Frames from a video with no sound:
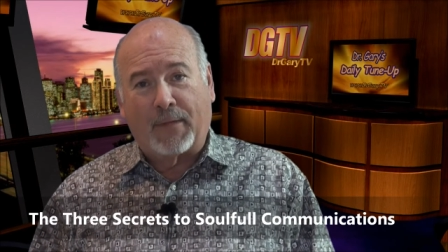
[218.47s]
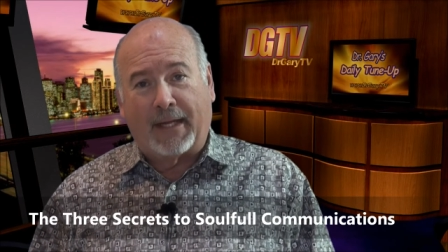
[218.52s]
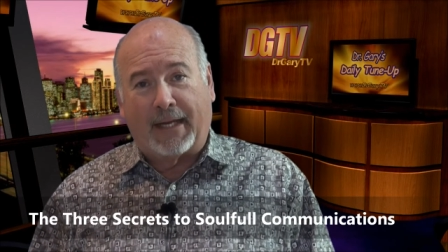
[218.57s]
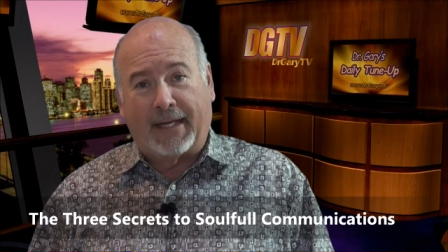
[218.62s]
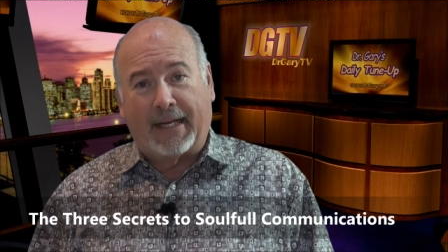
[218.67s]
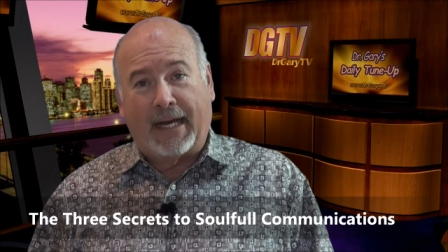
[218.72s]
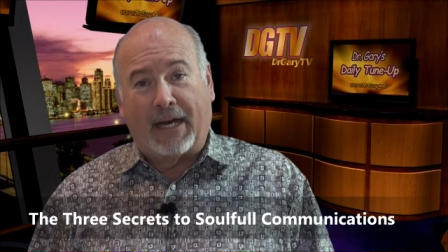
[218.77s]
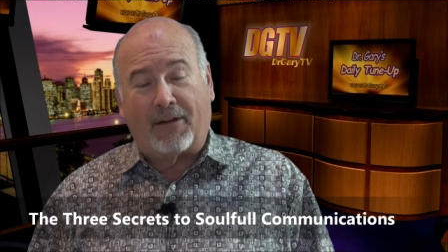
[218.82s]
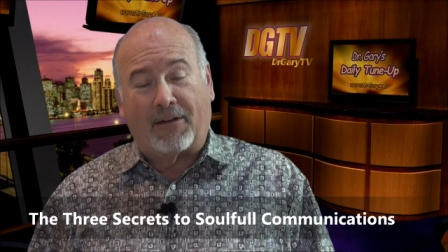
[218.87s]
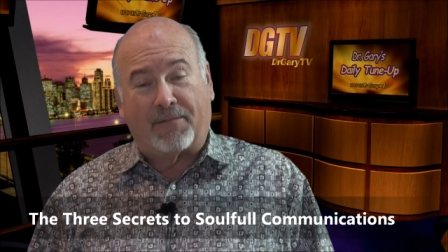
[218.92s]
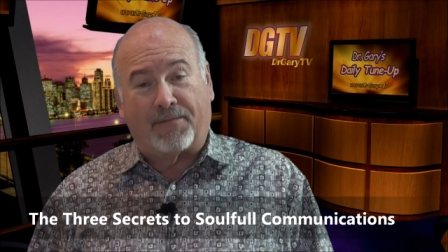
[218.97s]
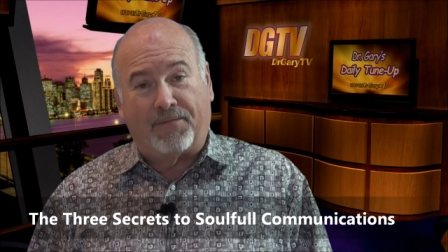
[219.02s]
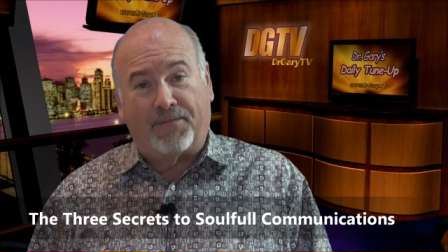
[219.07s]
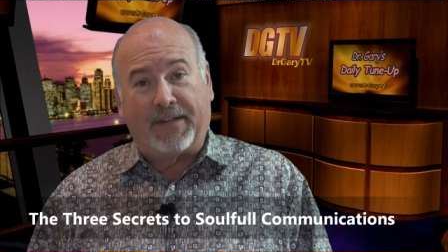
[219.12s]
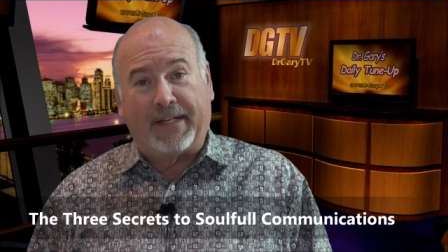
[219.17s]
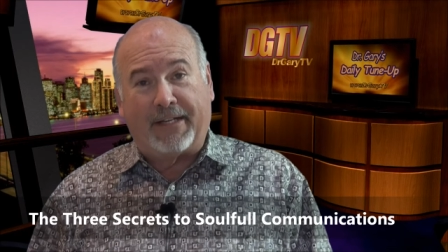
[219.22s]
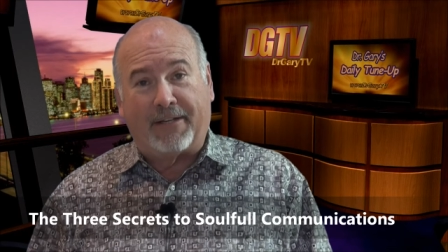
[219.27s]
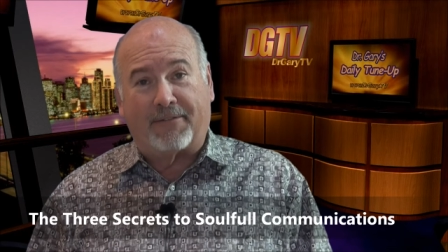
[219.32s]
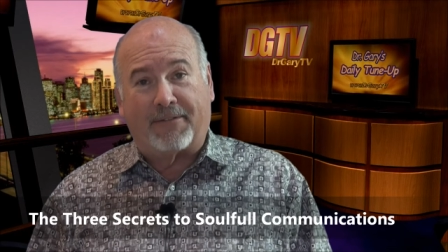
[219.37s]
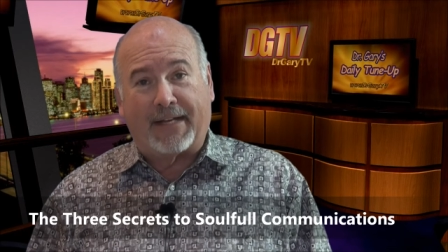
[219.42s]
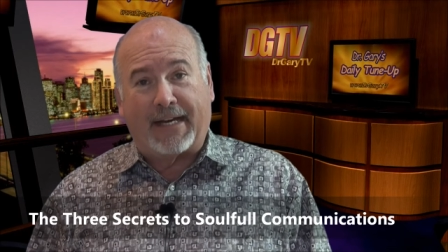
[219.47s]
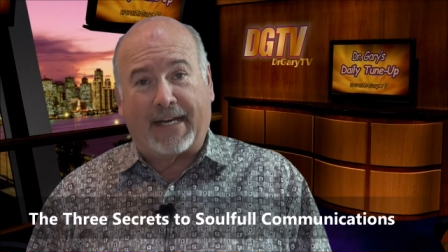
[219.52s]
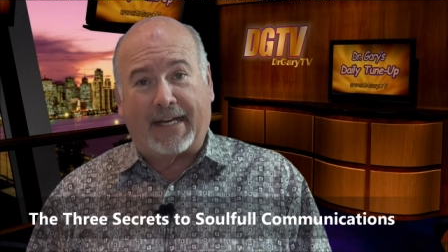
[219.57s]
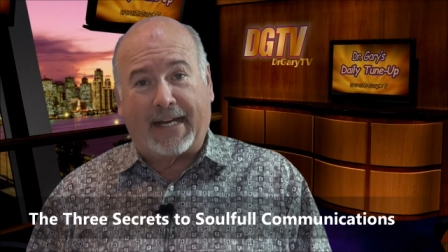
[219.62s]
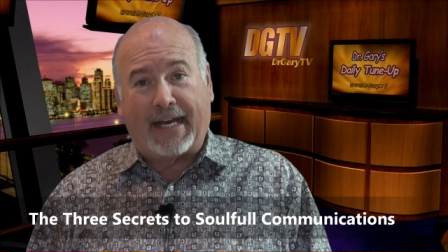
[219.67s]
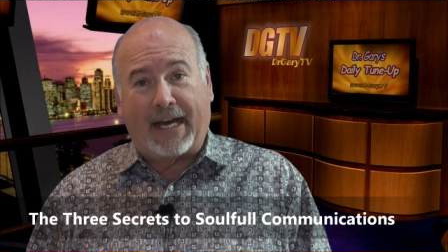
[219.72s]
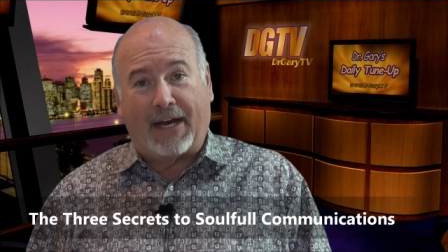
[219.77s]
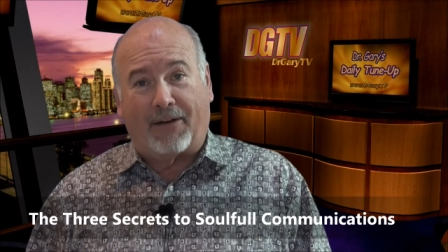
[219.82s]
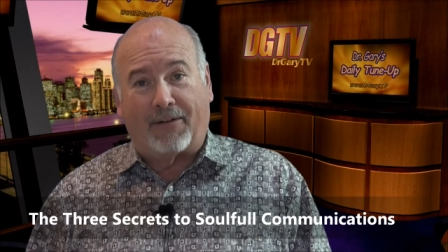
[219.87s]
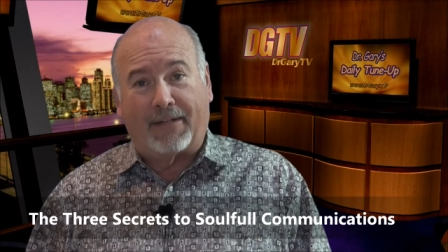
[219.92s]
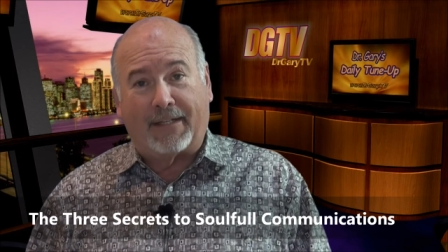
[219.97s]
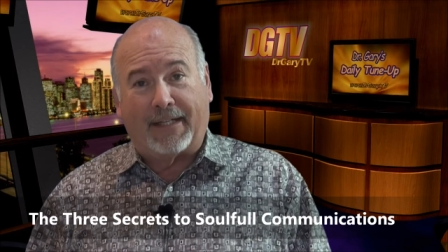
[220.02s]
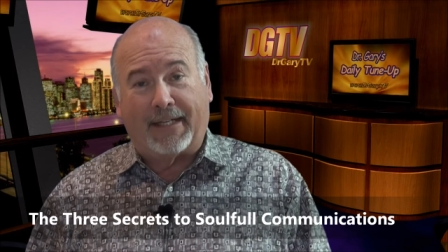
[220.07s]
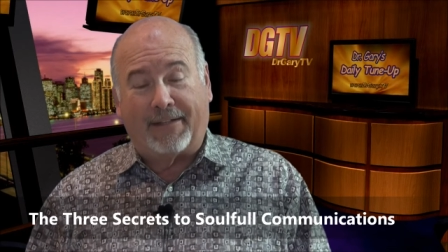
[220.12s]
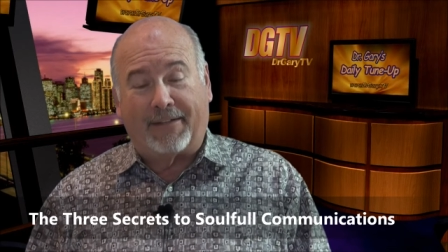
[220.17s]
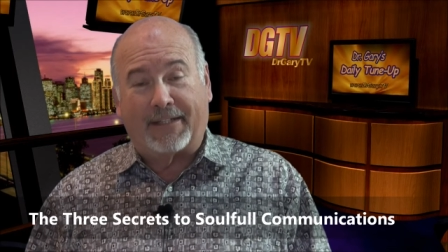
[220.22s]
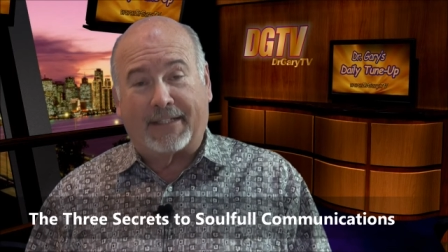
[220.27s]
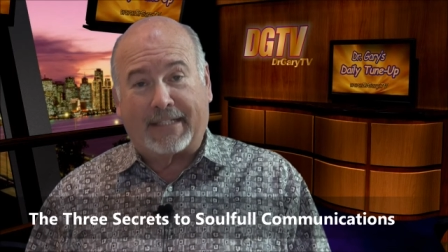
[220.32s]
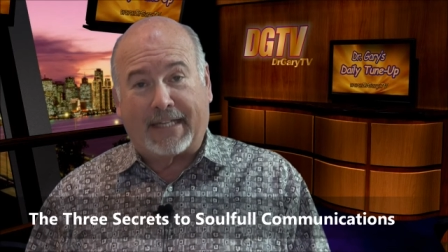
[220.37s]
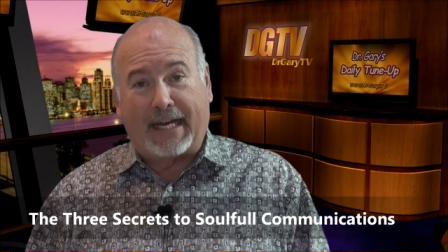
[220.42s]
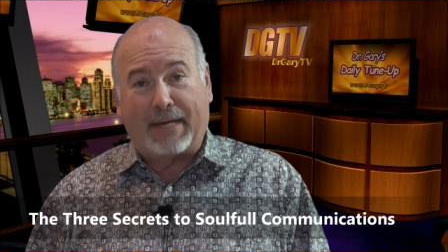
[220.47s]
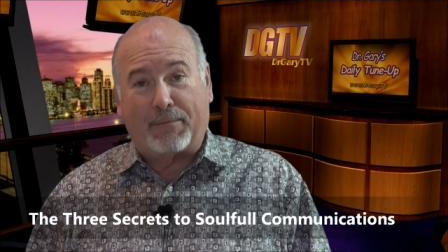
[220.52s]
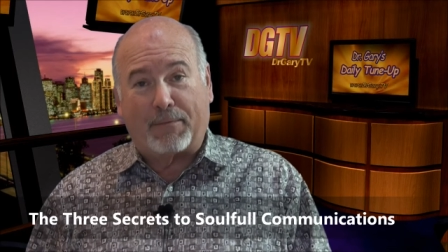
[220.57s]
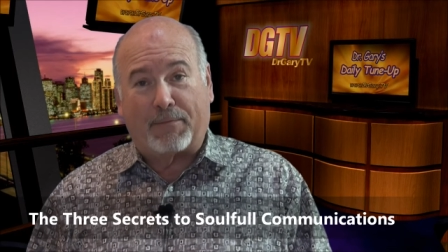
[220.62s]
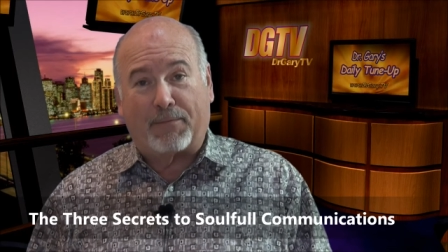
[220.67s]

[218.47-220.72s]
and how to figure that out, and the type